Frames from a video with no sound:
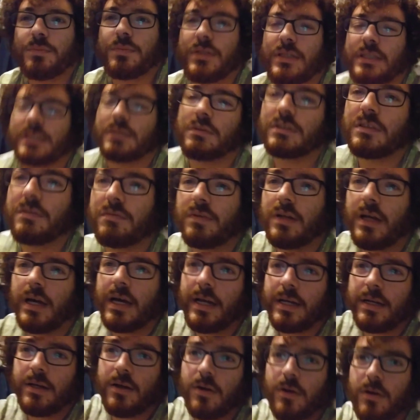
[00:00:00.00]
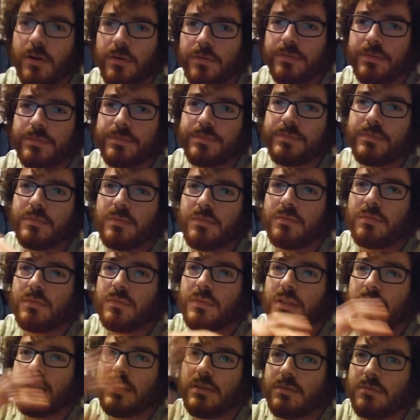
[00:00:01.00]
and it was flying off,
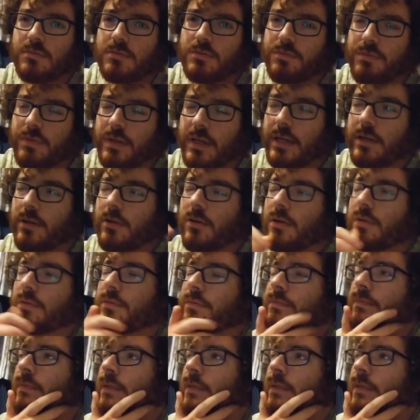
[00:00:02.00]
like flying off,